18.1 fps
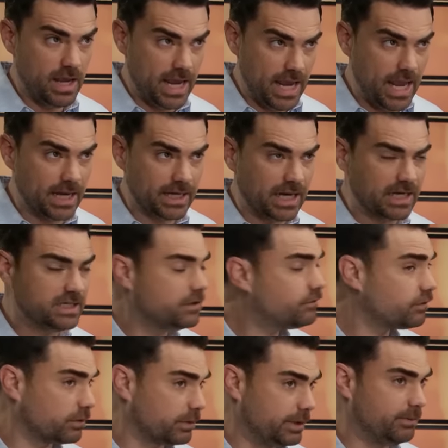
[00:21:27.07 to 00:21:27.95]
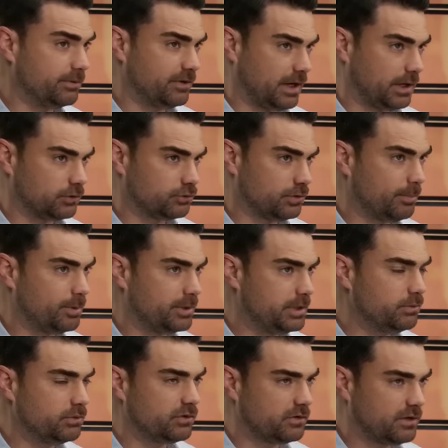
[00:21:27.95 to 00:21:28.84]
And I disagreed with Donald Trump
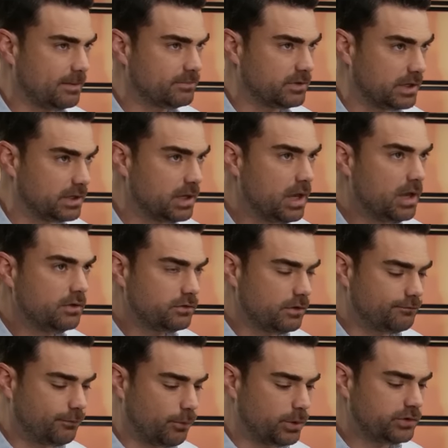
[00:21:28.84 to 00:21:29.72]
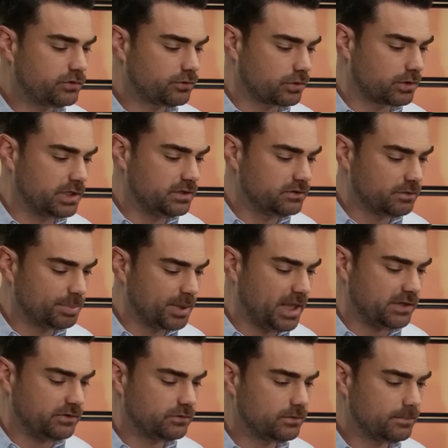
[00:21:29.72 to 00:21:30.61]
when he was attempting to foist her into
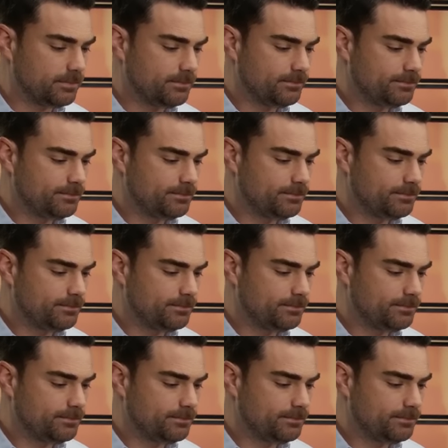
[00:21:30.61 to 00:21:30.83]
place.